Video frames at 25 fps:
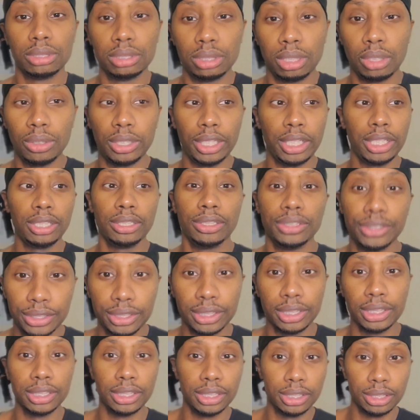okay, you
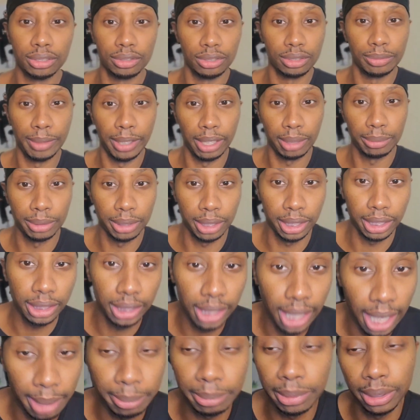just can disrespect me like
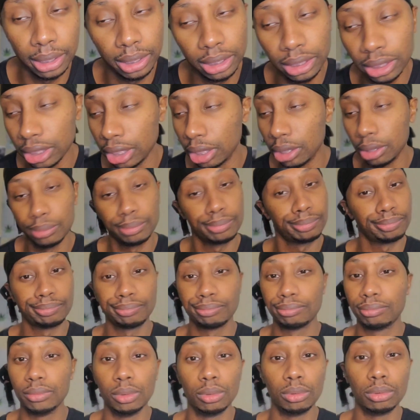that. But,
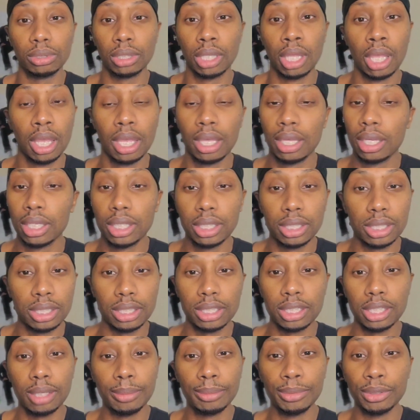
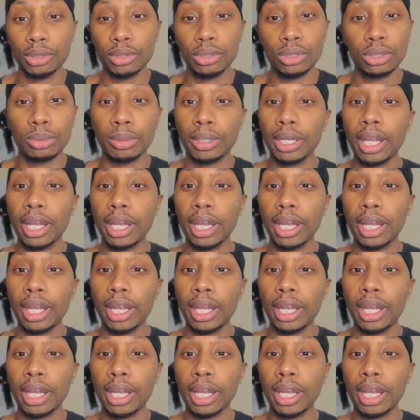to some dudes,